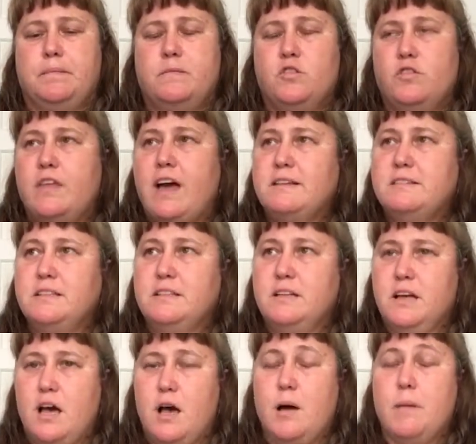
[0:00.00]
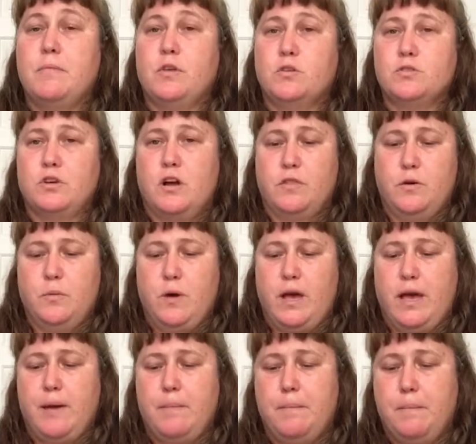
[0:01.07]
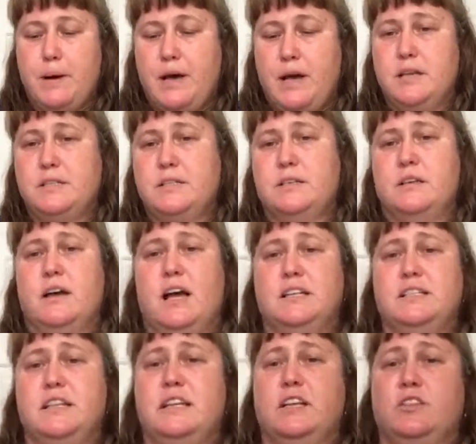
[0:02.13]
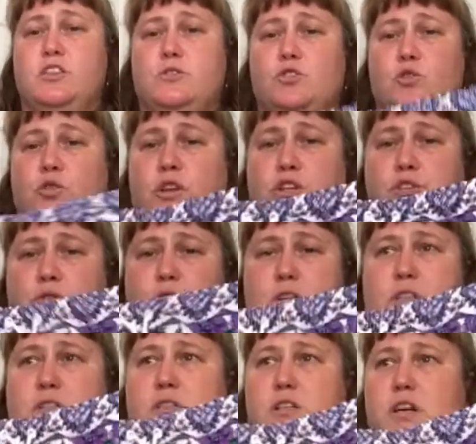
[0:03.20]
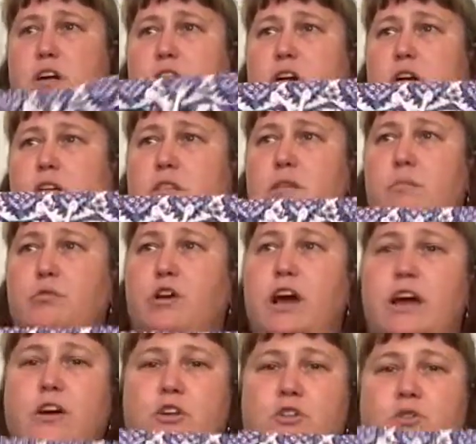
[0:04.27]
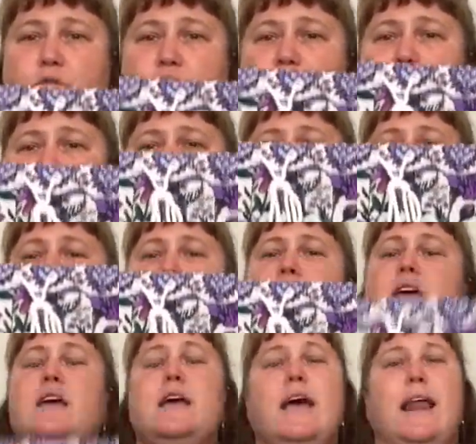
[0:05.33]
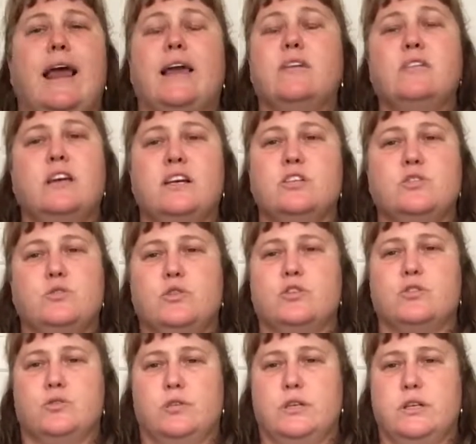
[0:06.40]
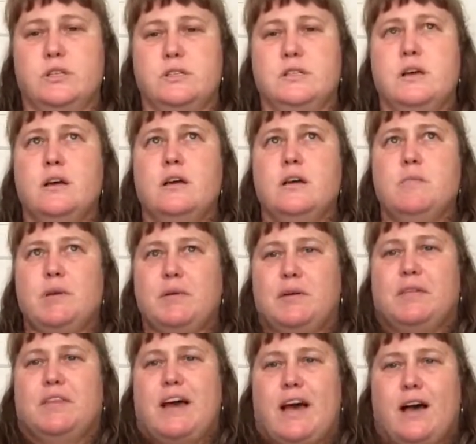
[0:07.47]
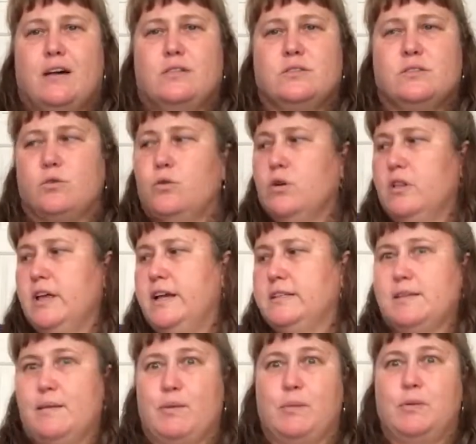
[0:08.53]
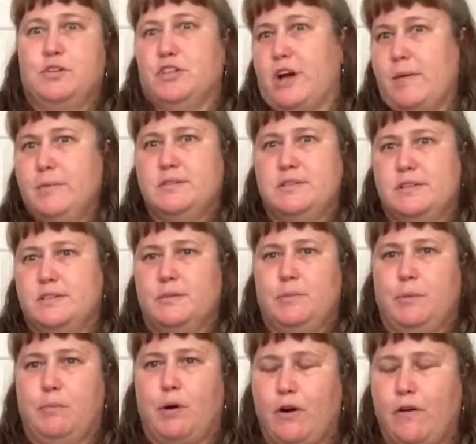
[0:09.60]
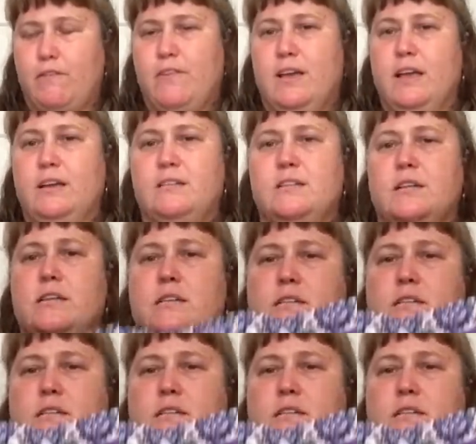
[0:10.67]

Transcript: So that didn't come. Those are on their way, but I did get the shorty shorts. They're the Briar Shorty Shorts. And I don't like short shorts, but around the house or like summer pajamas, these would be perfect.